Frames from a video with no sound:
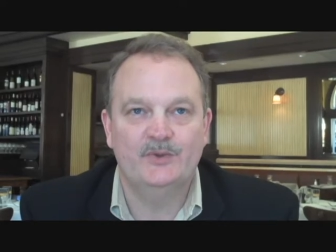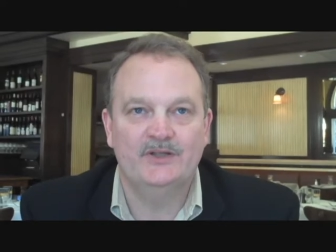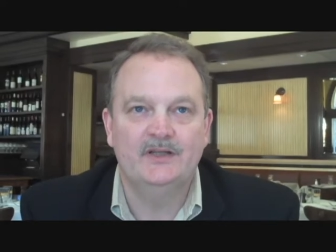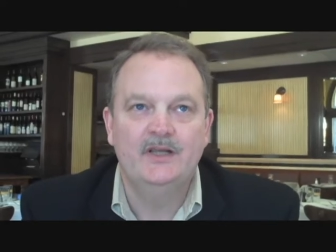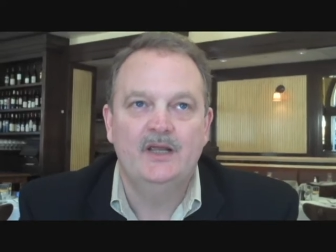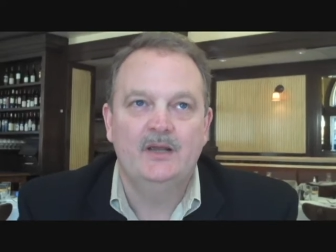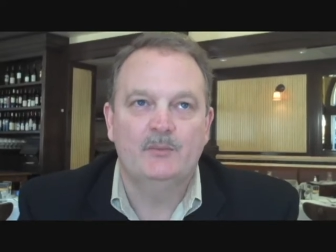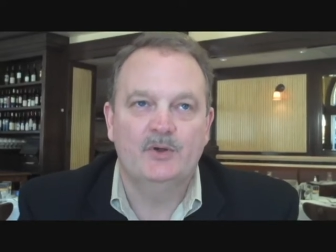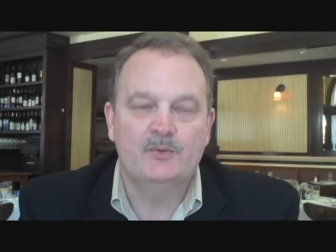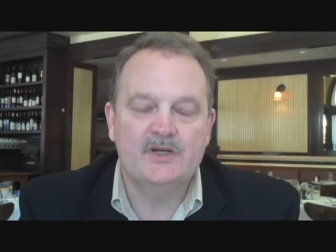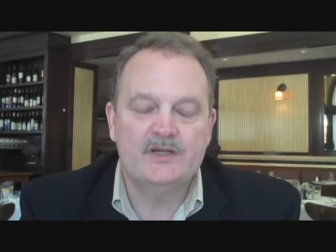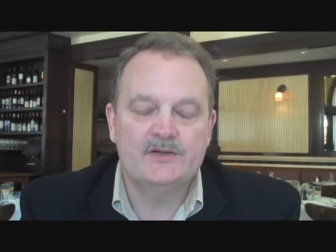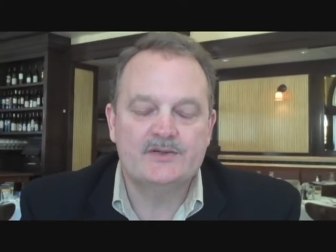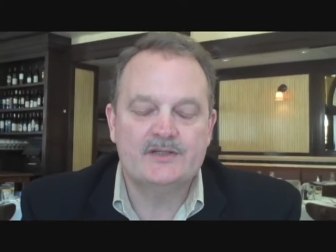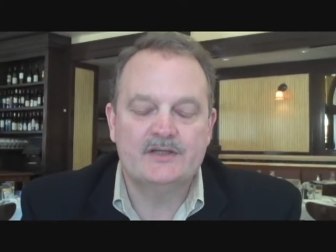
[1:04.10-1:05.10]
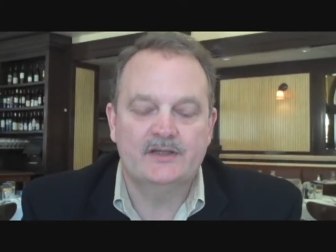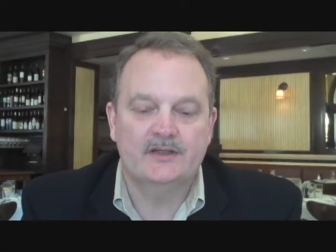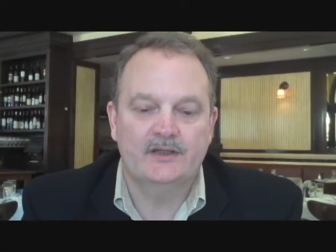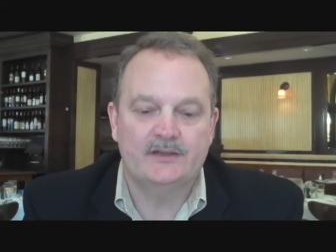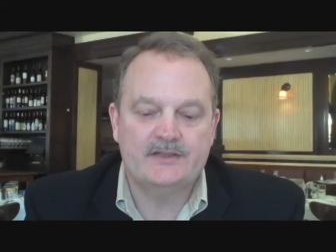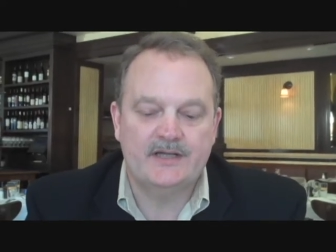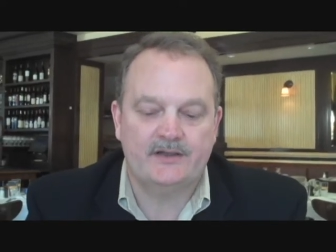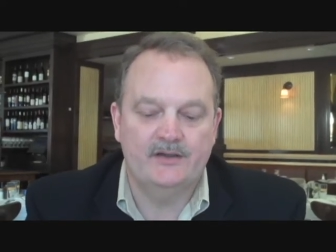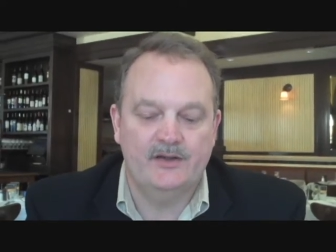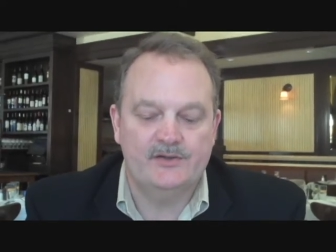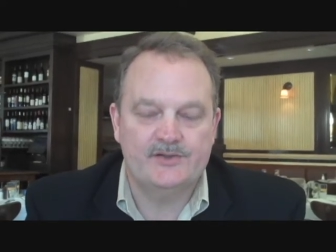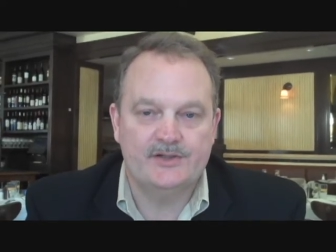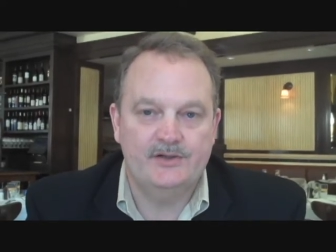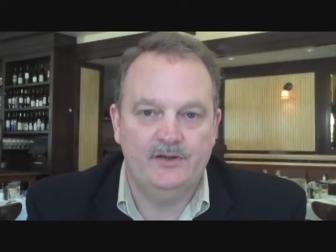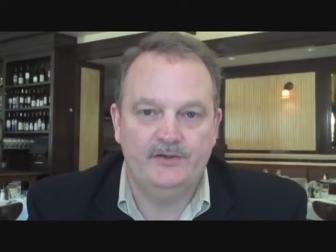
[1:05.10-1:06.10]
but we used a
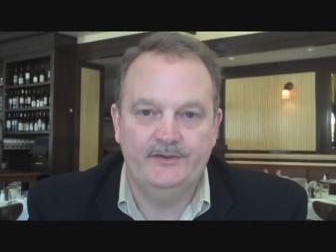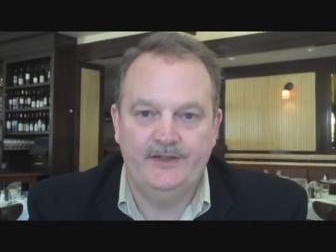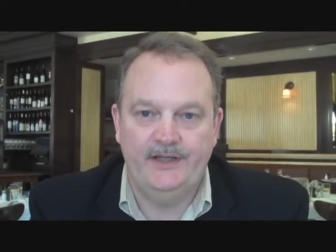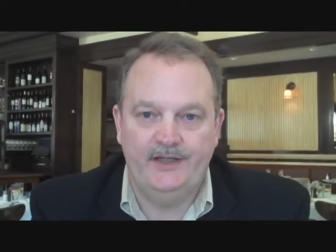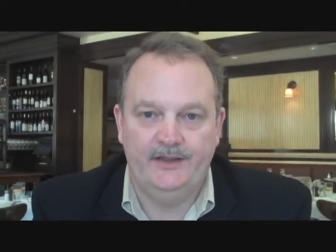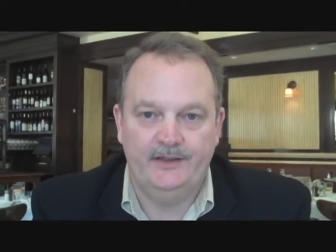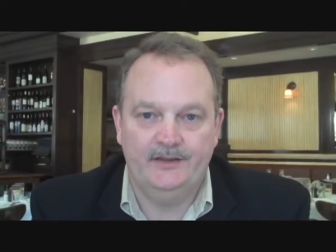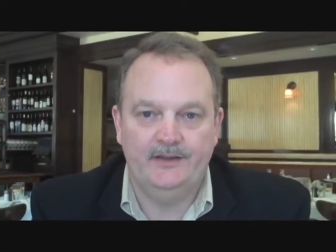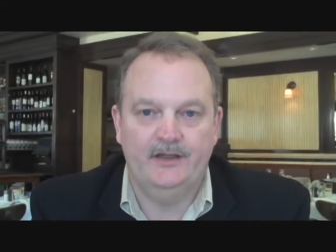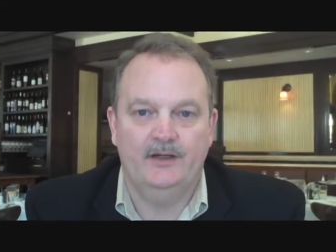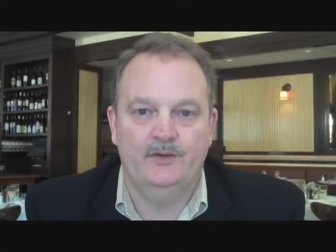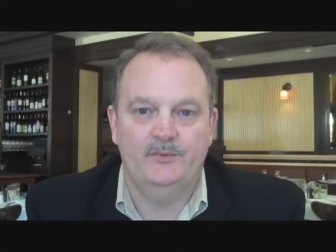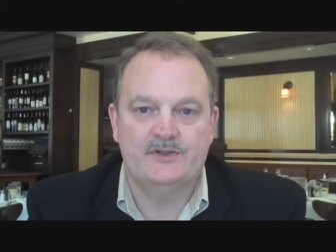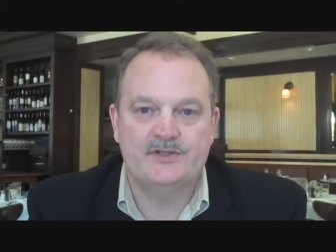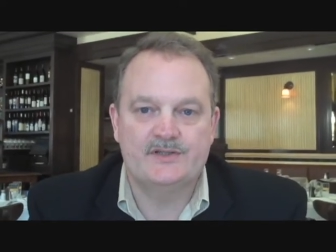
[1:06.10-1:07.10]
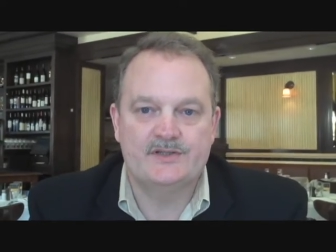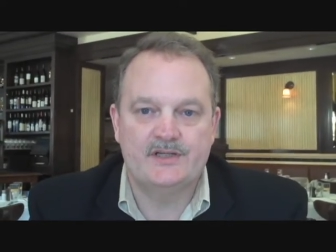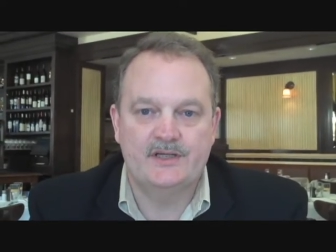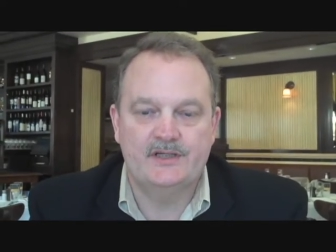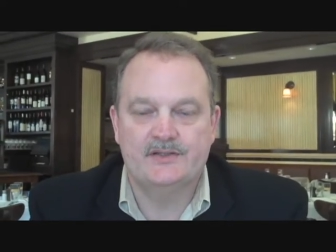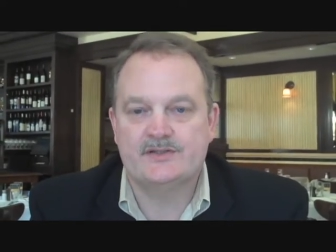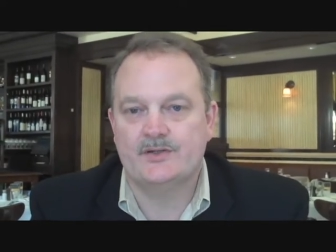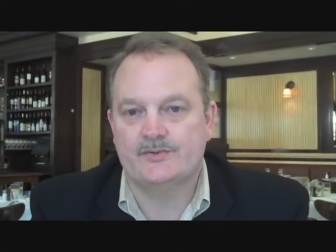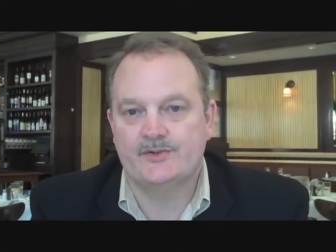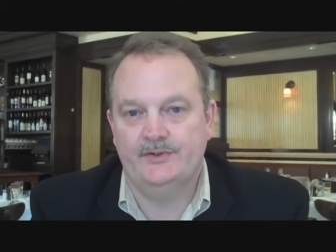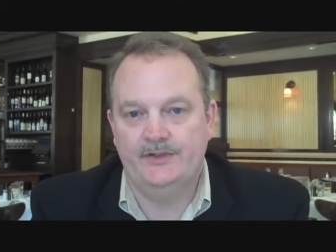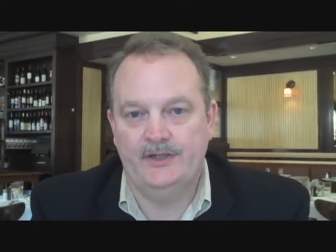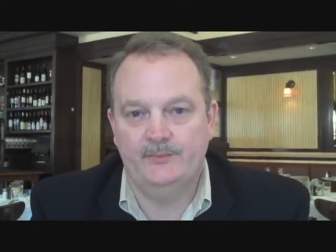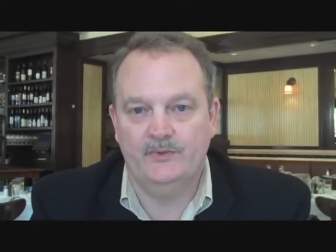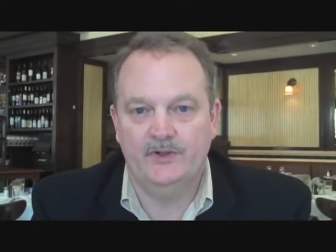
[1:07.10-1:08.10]
technology called Ning, which is a social
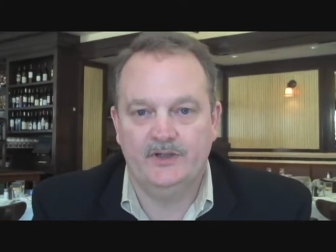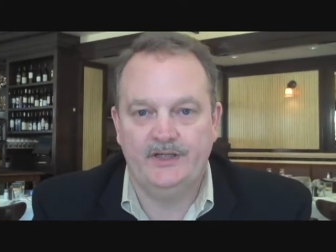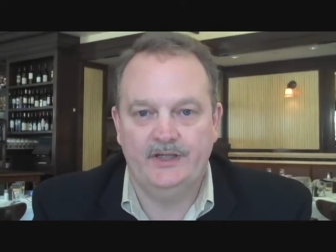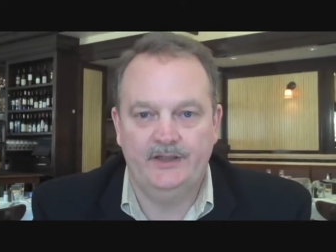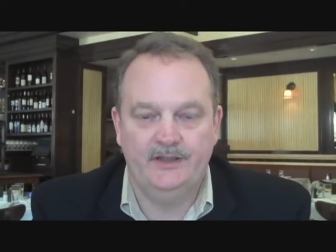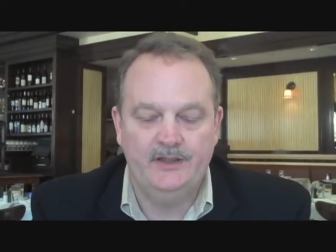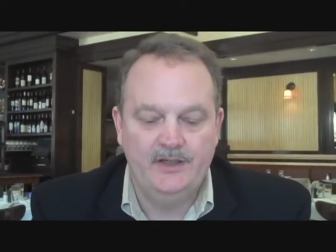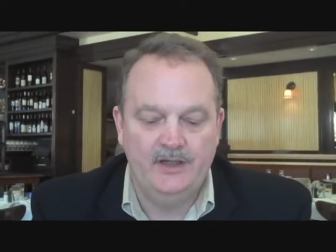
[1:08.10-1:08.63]
networking